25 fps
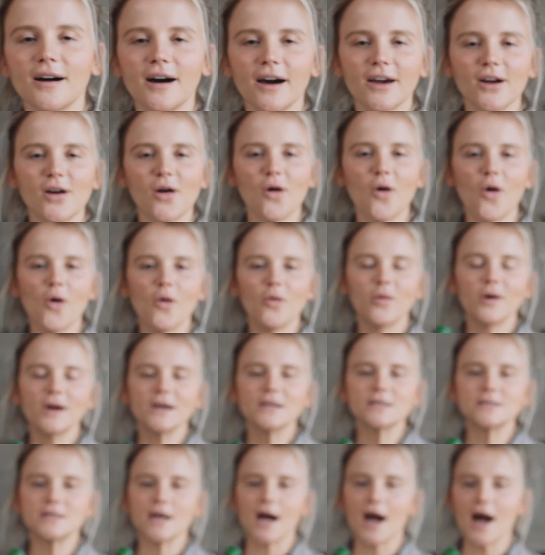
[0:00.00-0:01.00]
I
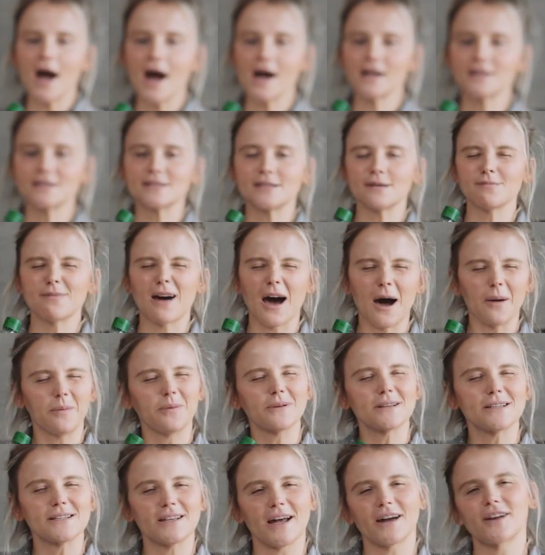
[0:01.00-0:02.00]
always add some
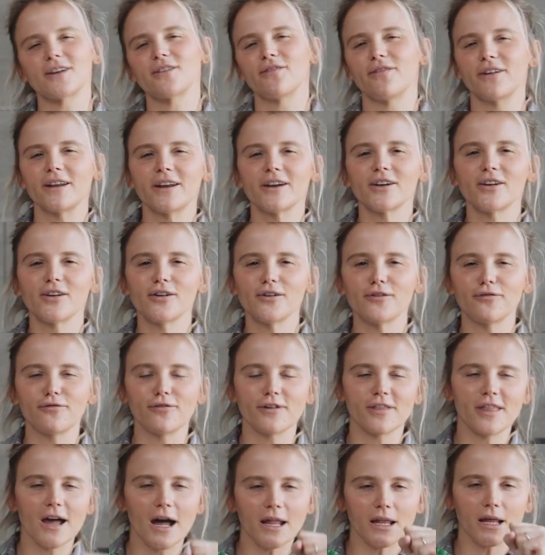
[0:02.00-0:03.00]
apple cider vinegar
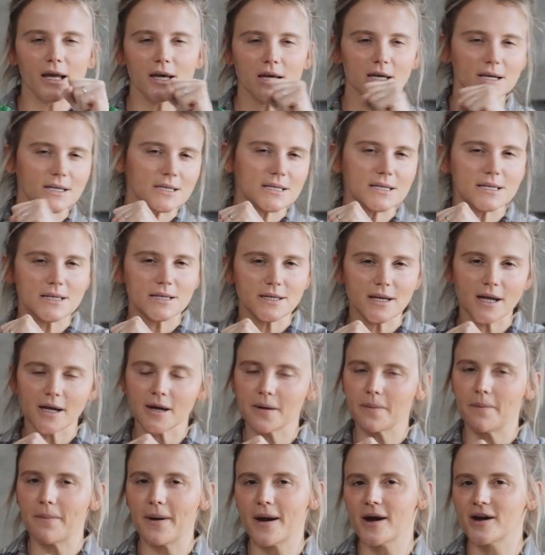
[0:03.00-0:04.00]
for that
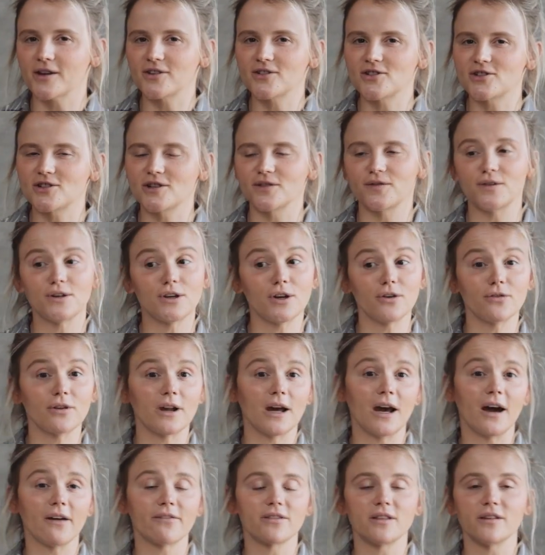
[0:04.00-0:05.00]
acidic punch. If you don't
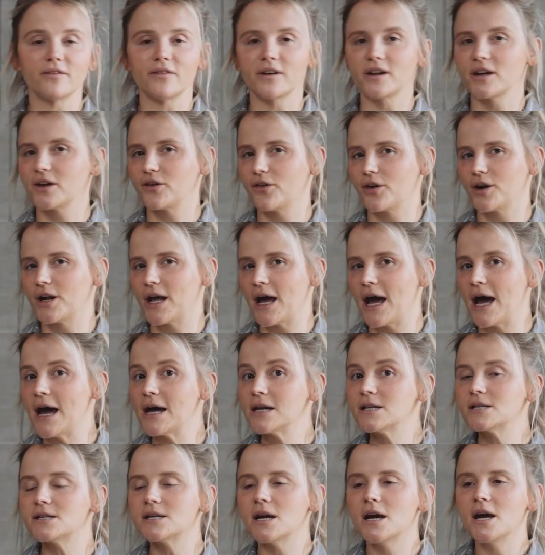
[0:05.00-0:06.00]
have the vinegar on
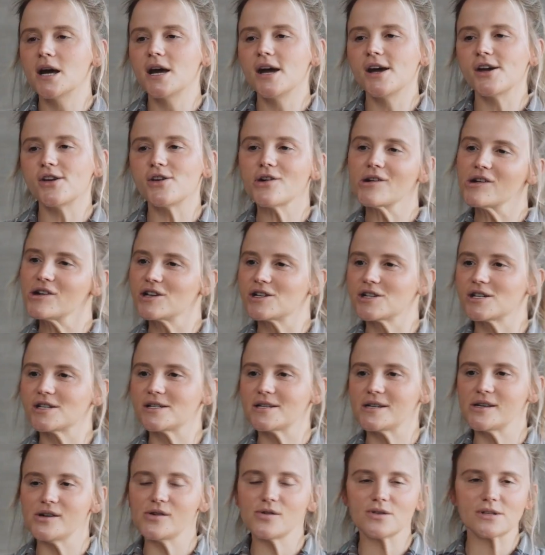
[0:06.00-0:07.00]
hand, you could
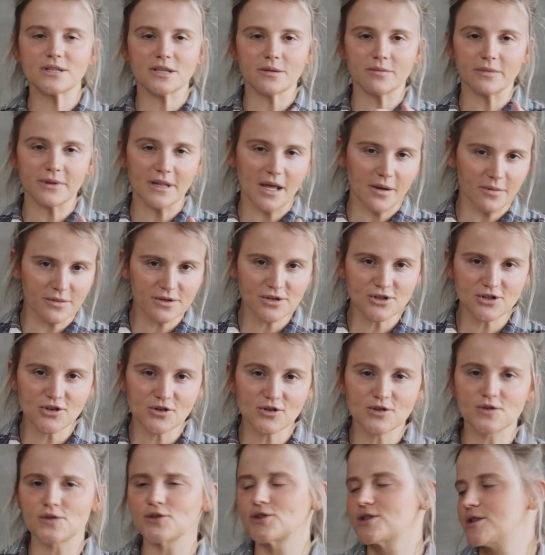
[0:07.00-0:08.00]
just use some lemon
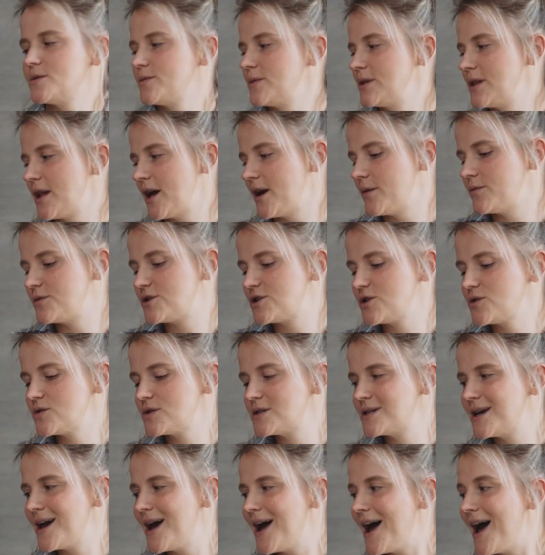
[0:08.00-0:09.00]
juice or some lime
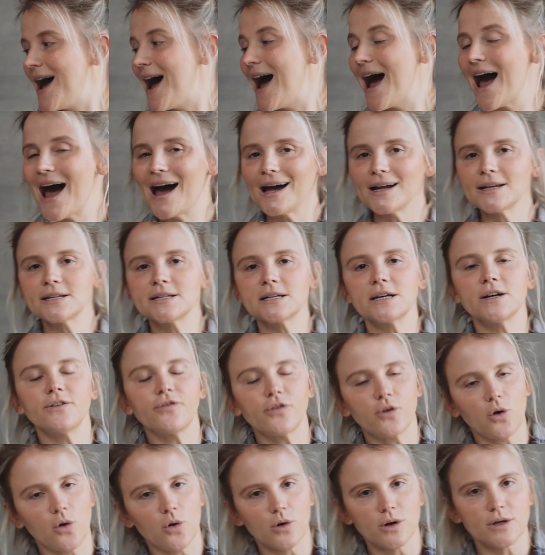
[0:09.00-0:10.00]
juice. And
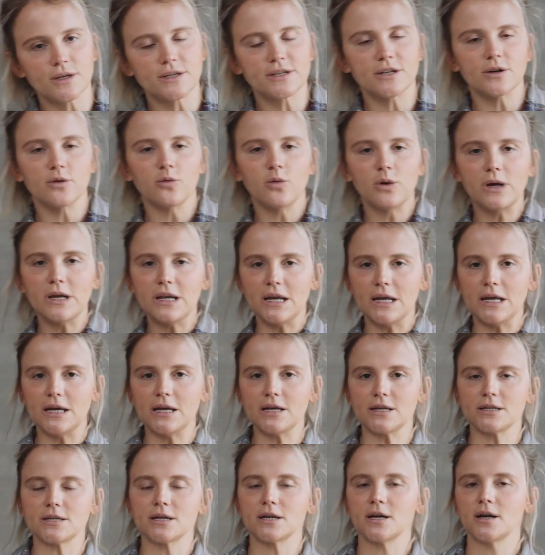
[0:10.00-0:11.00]
of course, we
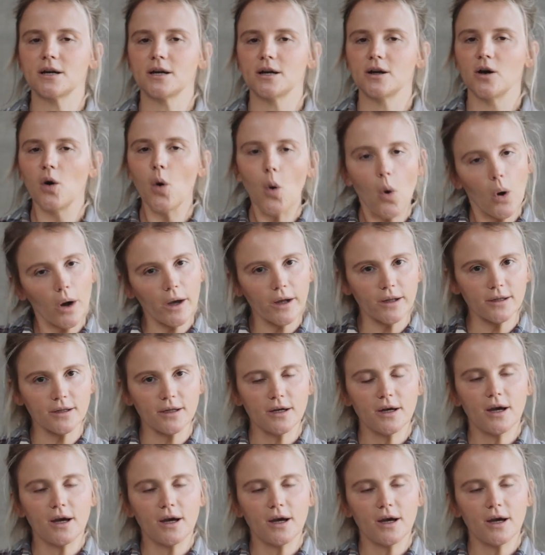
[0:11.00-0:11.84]
need oil.